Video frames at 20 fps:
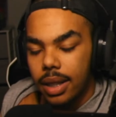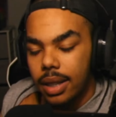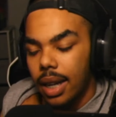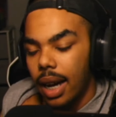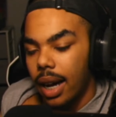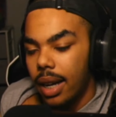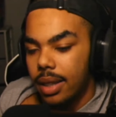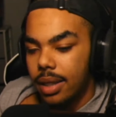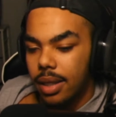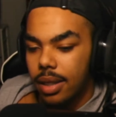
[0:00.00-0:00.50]

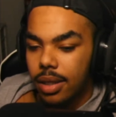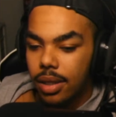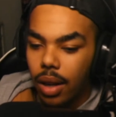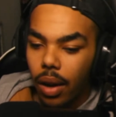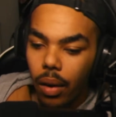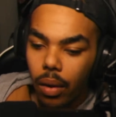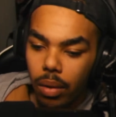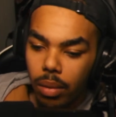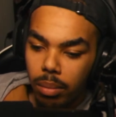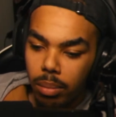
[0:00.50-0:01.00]
He
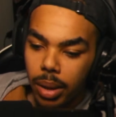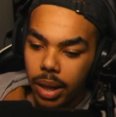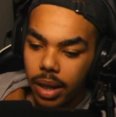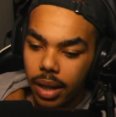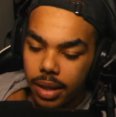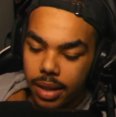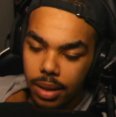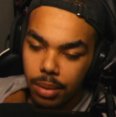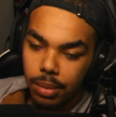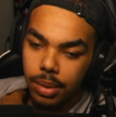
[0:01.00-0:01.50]
dies to
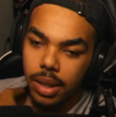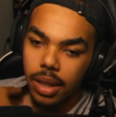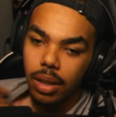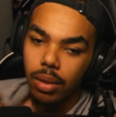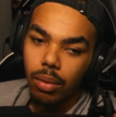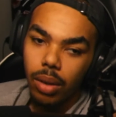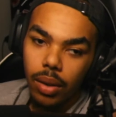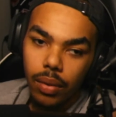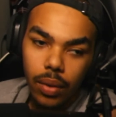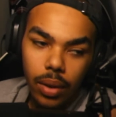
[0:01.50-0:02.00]
zone because
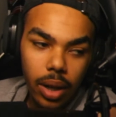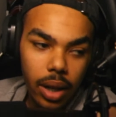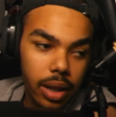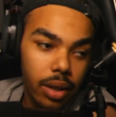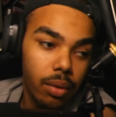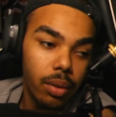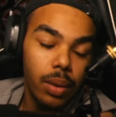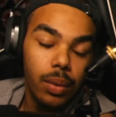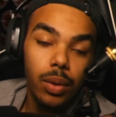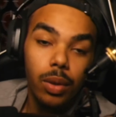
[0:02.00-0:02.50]
he was in the
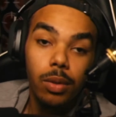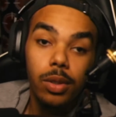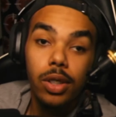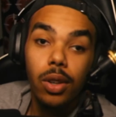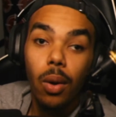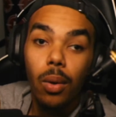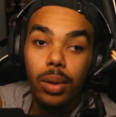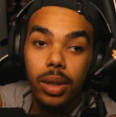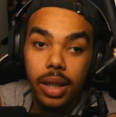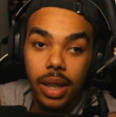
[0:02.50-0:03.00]
river, and the
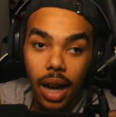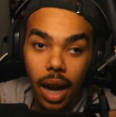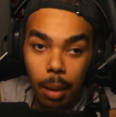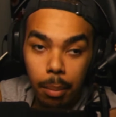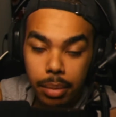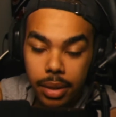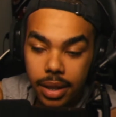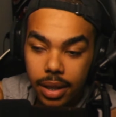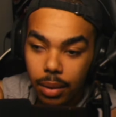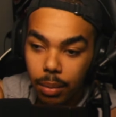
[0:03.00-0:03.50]
river was
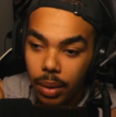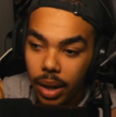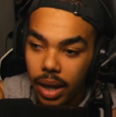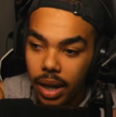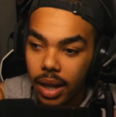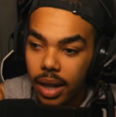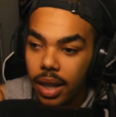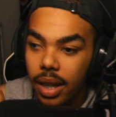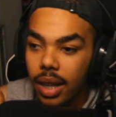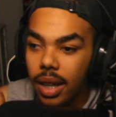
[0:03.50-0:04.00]
going the
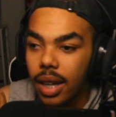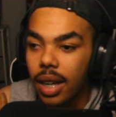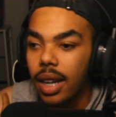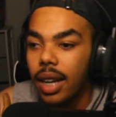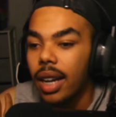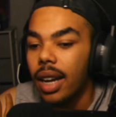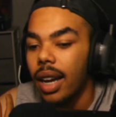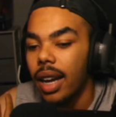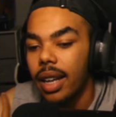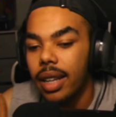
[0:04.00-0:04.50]
opposite way.
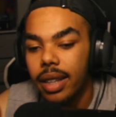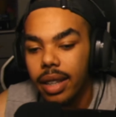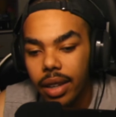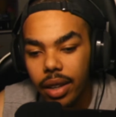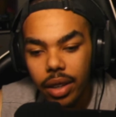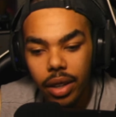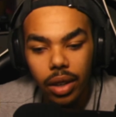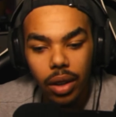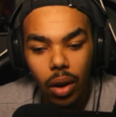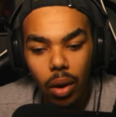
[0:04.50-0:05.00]

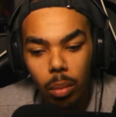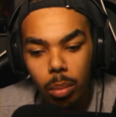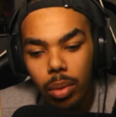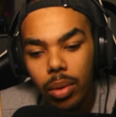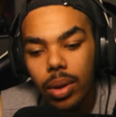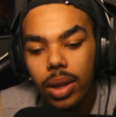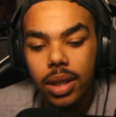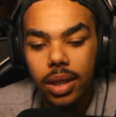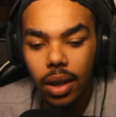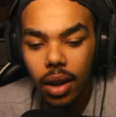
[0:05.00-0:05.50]
And there you
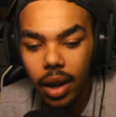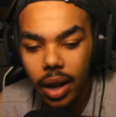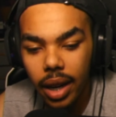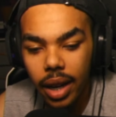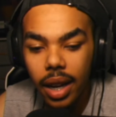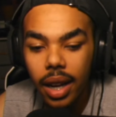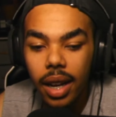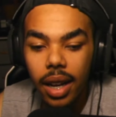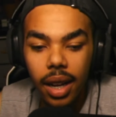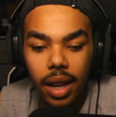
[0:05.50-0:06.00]
go,
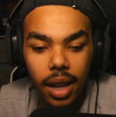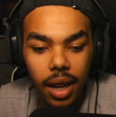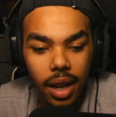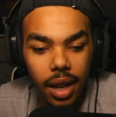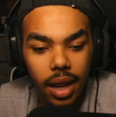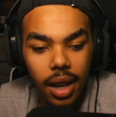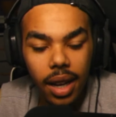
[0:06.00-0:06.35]
boys. All right.